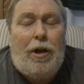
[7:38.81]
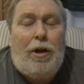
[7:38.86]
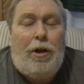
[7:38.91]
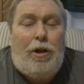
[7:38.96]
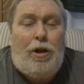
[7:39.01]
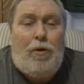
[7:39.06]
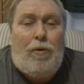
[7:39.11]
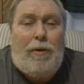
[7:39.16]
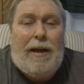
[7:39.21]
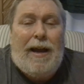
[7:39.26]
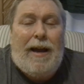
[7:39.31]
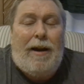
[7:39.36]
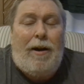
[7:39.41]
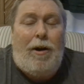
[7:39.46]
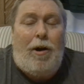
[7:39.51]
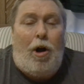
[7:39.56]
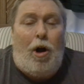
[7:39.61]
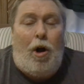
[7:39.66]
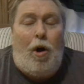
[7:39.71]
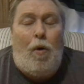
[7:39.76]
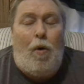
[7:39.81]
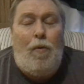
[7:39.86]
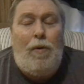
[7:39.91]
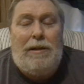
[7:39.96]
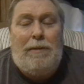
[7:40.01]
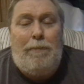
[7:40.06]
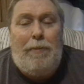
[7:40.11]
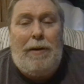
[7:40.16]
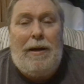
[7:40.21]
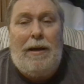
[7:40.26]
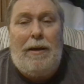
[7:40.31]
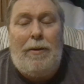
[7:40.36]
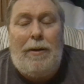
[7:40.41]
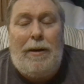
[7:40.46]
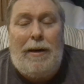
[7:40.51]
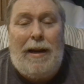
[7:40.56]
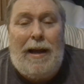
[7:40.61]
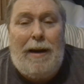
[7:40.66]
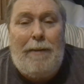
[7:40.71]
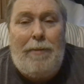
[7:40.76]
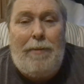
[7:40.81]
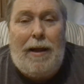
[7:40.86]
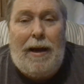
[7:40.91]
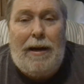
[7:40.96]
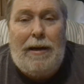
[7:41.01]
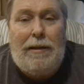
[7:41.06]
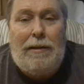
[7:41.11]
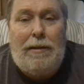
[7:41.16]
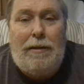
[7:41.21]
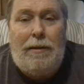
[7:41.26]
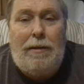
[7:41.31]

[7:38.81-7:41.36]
You can't always be in the limelight.